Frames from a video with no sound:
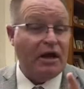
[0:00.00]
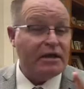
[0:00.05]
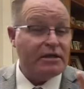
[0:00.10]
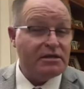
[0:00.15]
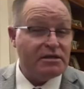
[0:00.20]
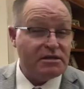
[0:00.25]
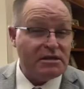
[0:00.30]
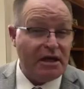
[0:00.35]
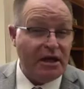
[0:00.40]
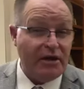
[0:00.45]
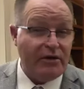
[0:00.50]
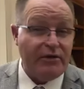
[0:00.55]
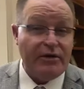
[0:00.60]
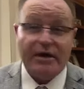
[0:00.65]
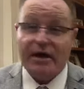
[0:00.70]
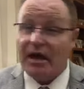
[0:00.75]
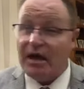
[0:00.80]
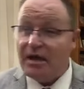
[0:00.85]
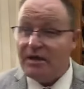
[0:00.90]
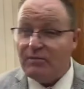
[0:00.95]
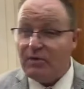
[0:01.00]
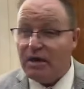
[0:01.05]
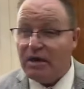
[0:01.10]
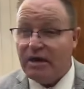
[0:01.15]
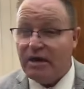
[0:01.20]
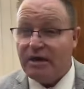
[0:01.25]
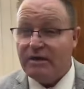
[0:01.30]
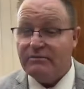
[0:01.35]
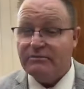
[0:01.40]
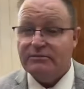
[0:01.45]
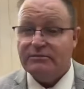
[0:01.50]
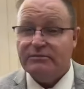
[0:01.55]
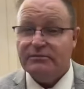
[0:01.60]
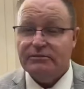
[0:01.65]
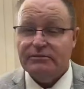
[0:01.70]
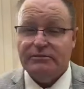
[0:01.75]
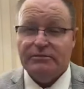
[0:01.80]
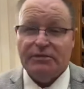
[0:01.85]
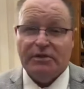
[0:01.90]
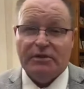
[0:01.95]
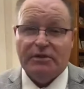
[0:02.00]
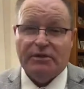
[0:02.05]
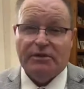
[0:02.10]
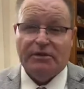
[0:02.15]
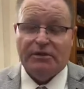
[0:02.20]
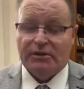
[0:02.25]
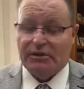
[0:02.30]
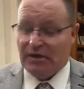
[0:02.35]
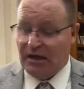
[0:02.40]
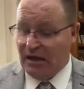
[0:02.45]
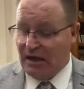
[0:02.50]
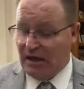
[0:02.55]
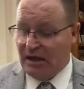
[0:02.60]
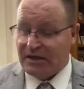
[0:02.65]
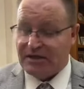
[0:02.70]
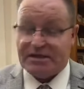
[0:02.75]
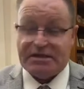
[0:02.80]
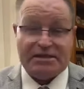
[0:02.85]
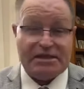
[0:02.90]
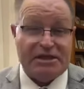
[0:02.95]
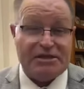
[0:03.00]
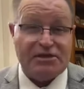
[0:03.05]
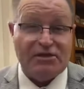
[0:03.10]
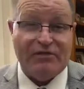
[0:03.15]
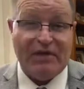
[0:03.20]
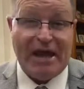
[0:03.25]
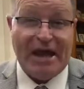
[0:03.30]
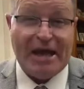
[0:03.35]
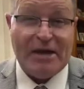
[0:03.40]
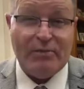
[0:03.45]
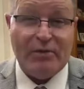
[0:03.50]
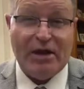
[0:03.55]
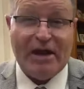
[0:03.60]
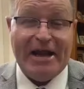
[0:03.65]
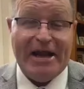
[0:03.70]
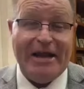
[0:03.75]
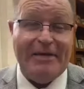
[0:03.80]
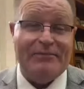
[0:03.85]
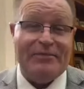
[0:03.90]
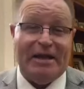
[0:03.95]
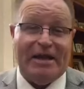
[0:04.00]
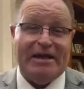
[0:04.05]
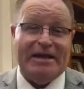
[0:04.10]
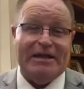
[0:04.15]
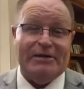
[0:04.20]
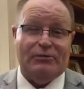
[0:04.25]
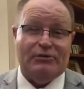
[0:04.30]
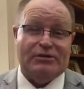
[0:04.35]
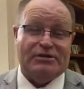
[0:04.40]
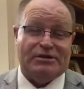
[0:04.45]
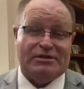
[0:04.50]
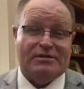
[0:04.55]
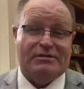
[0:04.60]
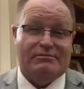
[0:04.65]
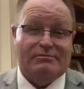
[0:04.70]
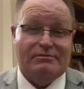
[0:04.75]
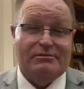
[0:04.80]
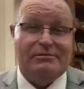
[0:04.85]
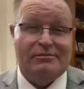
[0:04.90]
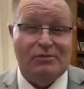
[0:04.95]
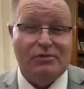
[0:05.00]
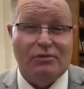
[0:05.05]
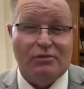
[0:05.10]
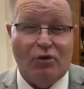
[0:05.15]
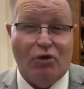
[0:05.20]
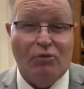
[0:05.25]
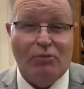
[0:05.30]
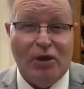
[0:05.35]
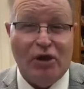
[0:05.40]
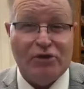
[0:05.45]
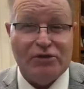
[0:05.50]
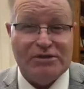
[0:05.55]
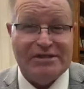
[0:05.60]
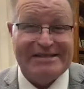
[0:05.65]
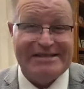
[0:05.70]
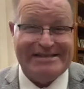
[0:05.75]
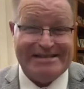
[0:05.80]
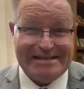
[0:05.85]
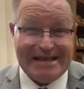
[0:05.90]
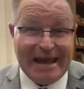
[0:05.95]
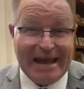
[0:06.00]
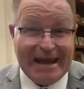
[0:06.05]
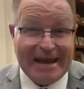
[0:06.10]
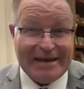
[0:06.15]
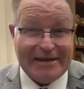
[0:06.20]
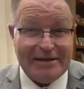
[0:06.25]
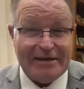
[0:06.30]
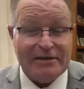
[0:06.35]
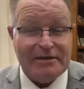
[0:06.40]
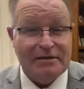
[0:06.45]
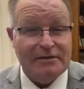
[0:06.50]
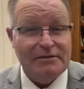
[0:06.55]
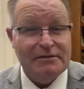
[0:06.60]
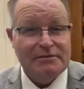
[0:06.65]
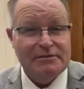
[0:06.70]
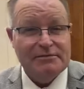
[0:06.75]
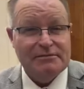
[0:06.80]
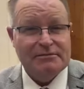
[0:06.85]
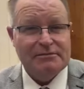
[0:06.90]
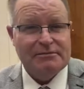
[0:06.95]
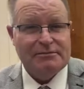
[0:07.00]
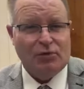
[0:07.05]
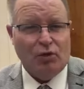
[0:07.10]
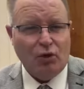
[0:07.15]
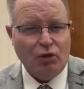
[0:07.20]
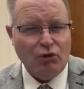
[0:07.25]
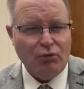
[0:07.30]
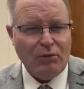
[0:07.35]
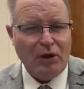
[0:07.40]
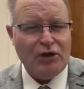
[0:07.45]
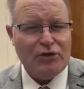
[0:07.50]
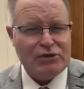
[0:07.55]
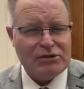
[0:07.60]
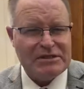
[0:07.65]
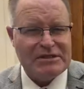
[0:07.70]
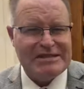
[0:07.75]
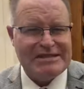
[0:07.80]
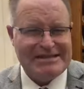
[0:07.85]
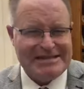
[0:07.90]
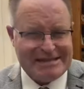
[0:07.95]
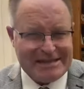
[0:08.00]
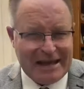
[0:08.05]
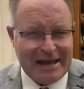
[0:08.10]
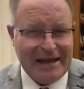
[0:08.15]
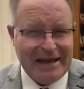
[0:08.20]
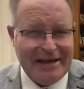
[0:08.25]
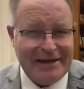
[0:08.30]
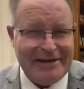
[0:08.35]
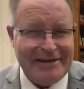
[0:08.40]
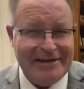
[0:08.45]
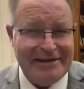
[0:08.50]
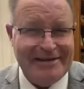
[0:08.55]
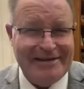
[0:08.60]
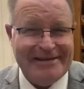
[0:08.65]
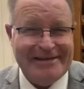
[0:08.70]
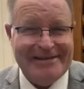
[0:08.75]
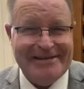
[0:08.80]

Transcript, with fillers: like Sarah and Abraham, uh, says of Abraham that he was almost dead, almost dead.